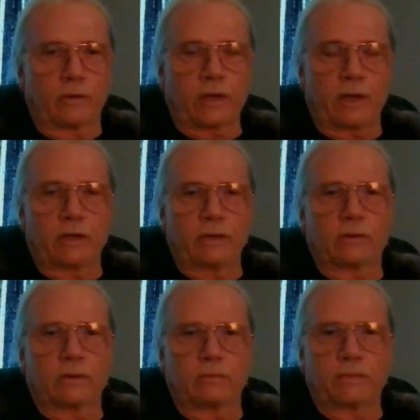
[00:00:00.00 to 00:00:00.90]
Okay, you
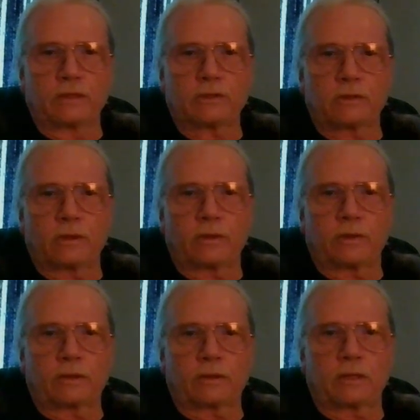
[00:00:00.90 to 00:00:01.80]
can be sure
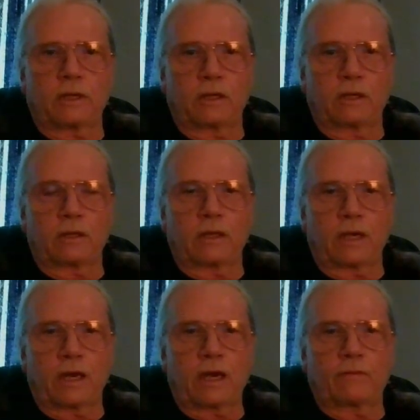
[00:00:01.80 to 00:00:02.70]
that the
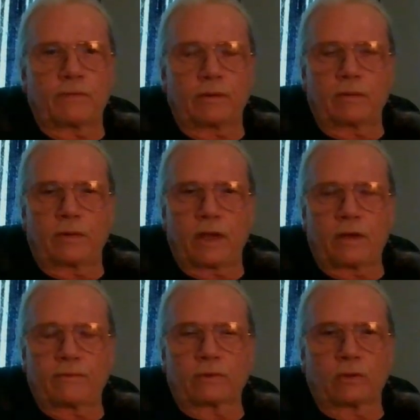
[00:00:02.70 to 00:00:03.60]
they have a they
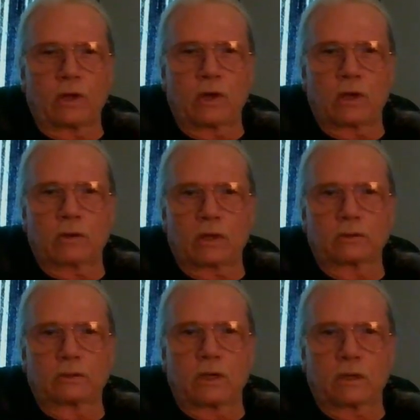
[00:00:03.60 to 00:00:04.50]
have a long
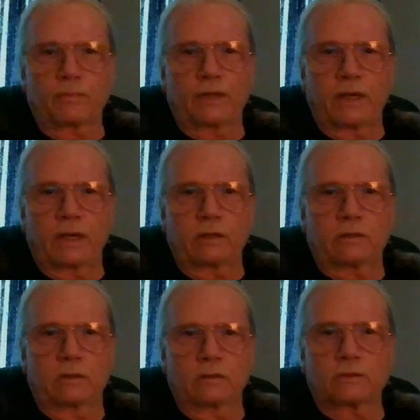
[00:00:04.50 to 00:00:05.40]
long plan
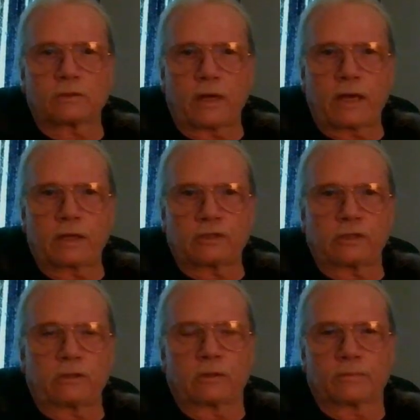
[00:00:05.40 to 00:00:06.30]
strategy,